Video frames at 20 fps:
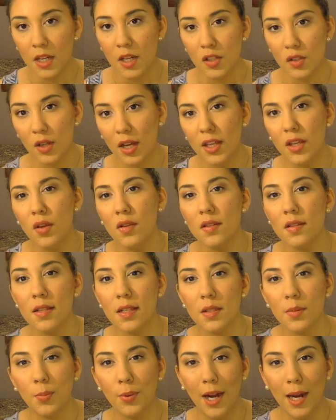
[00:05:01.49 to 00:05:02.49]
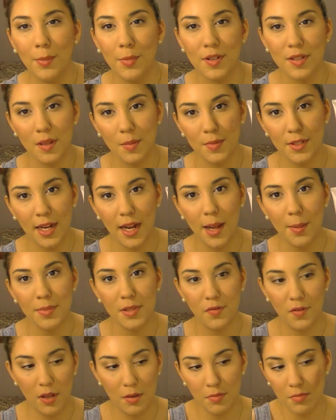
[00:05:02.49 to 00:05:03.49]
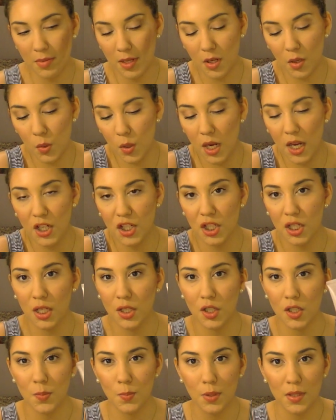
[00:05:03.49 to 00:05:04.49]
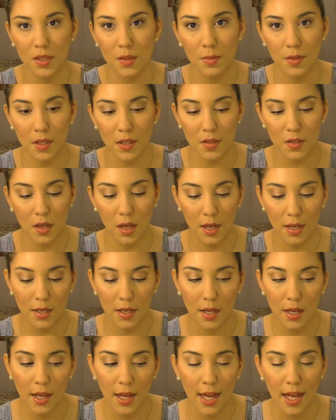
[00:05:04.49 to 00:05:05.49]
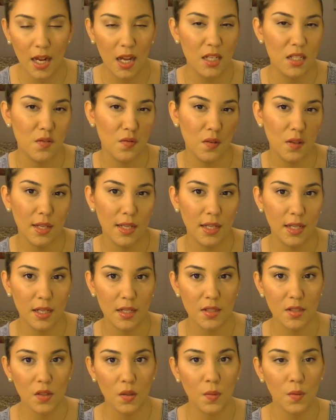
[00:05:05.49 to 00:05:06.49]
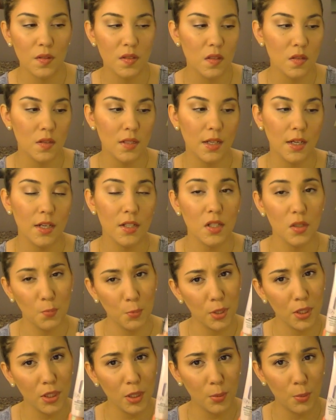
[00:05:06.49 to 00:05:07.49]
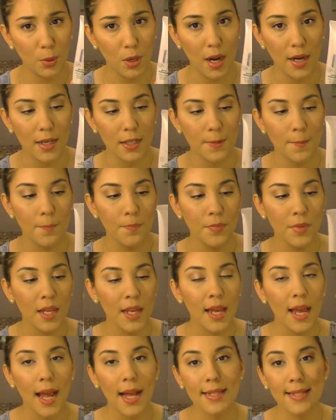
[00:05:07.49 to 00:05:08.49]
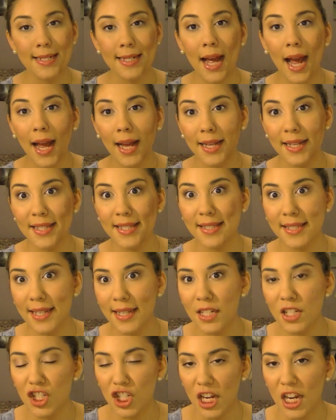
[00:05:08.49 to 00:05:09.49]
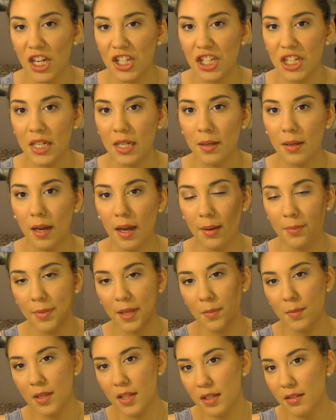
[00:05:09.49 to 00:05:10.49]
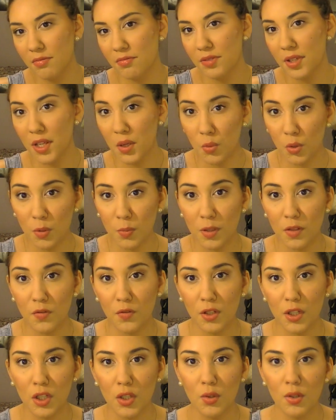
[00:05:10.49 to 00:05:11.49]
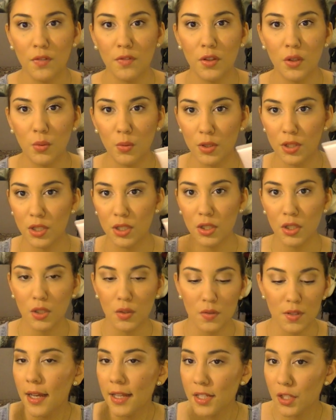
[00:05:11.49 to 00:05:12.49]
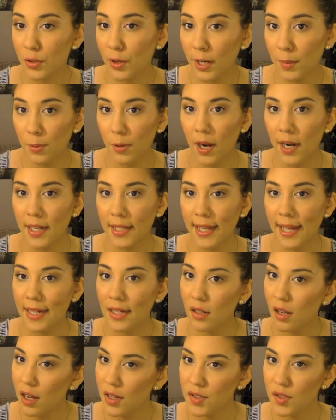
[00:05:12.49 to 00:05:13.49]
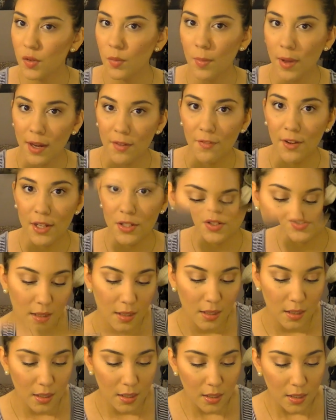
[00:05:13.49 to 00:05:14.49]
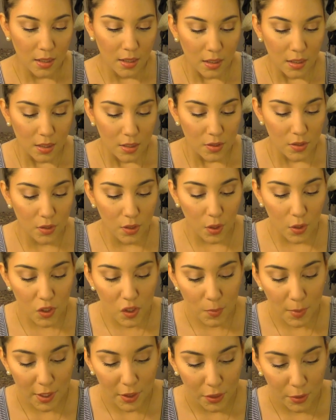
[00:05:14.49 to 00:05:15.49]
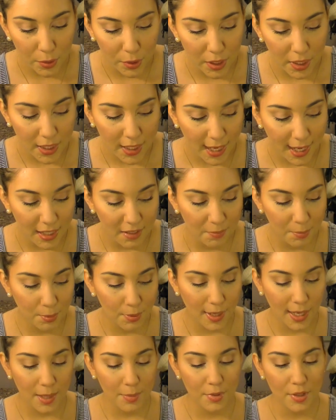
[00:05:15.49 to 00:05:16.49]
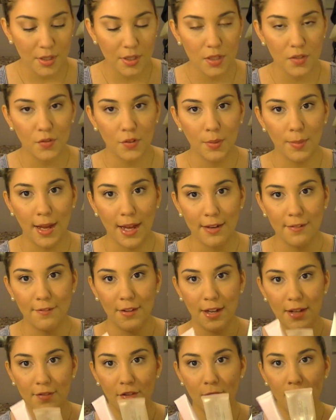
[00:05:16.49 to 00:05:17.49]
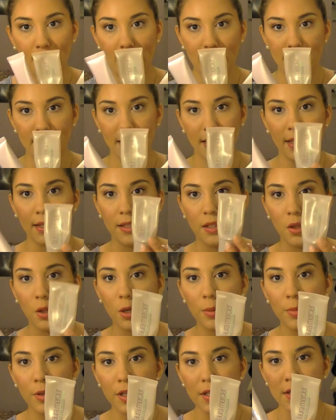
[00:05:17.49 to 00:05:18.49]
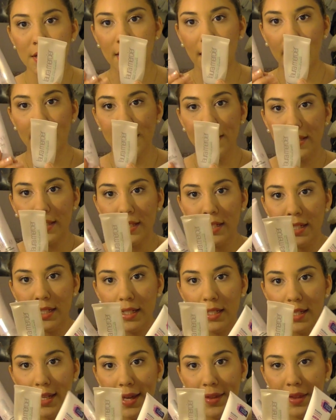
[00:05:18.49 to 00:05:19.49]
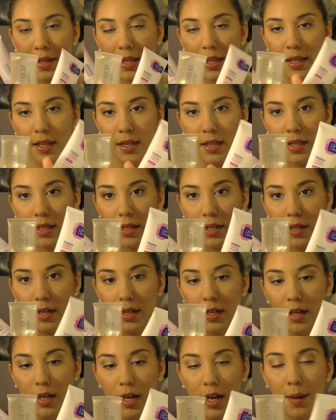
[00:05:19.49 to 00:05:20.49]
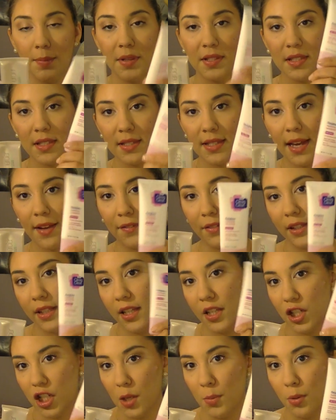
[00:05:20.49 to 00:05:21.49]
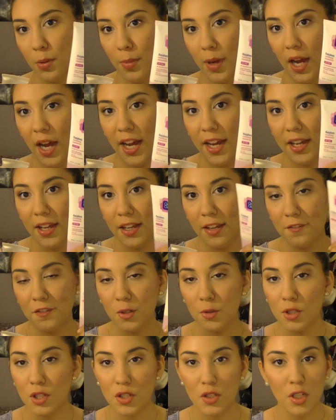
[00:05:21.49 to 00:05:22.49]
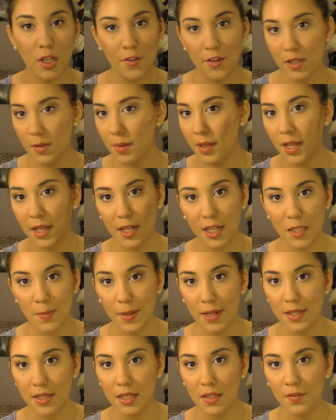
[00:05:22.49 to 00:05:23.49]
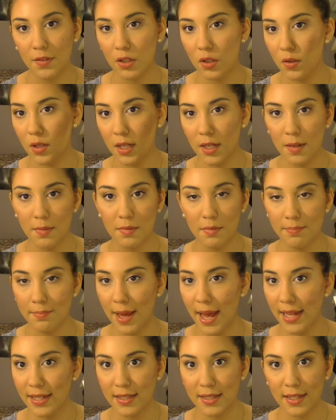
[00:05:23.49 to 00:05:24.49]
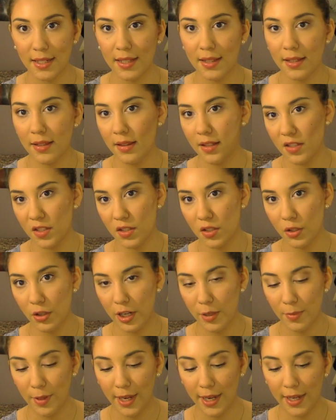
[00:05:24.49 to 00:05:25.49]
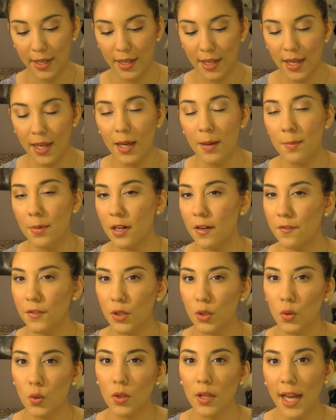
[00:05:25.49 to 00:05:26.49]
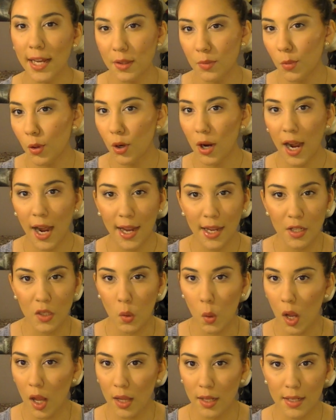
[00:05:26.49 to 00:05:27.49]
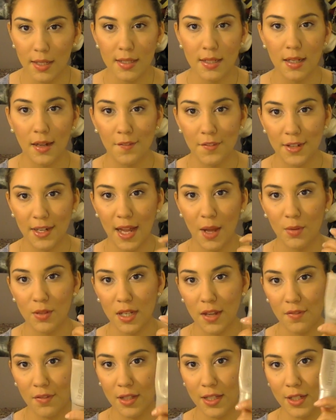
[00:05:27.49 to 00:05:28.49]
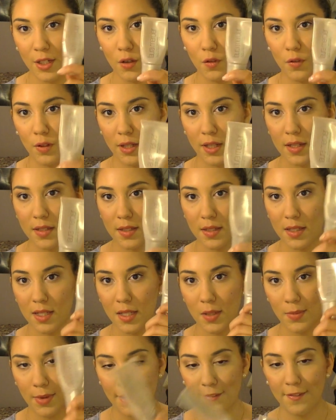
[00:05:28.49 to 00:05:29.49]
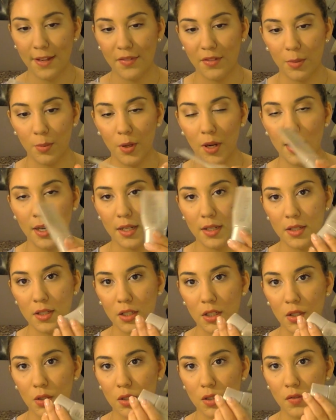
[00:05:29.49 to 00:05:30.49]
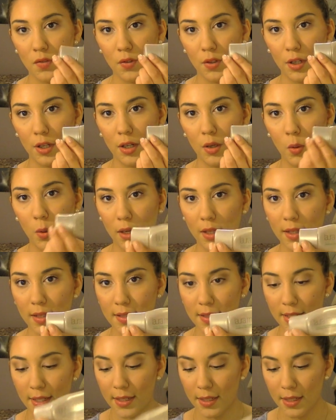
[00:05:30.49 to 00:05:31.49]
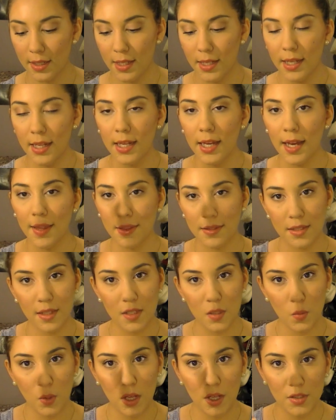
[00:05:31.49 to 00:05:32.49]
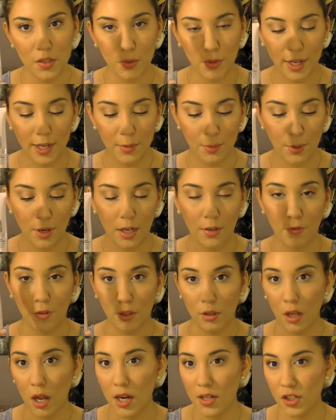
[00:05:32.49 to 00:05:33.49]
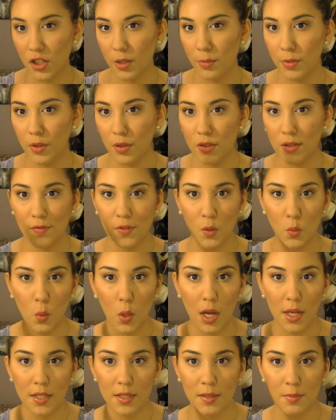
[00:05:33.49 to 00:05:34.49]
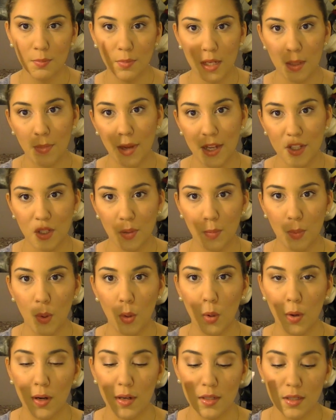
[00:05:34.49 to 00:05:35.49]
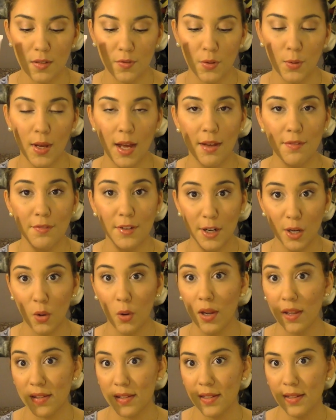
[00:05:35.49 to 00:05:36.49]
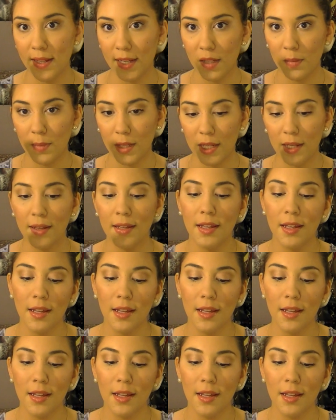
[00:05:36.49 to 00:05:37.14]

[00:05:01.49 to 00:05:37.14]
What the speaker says: So I use this as a primer sometimes if I'm in a rush, and I'll just put some of this on and I just feel like it. So this is here. It's a pretty good product. It's not skin changing. Maybe it would be for you if you were to use. It's a great product, and it also mattifies your skin. So those are my three kind of primers for matte skin: the Mercier, the Clinque, and the Clean and Clear. This is definitely a cheaper buy. If you're just looking for something inexpensive and you need matte skin, then this is a great buy. But if you like the more high-end quality stuff, then I would definitely go for this. This is one of my favorite products to use for oily skin. And this as well is a great product for long-term use if you want to minimize your pores, if you have very oily skin like me.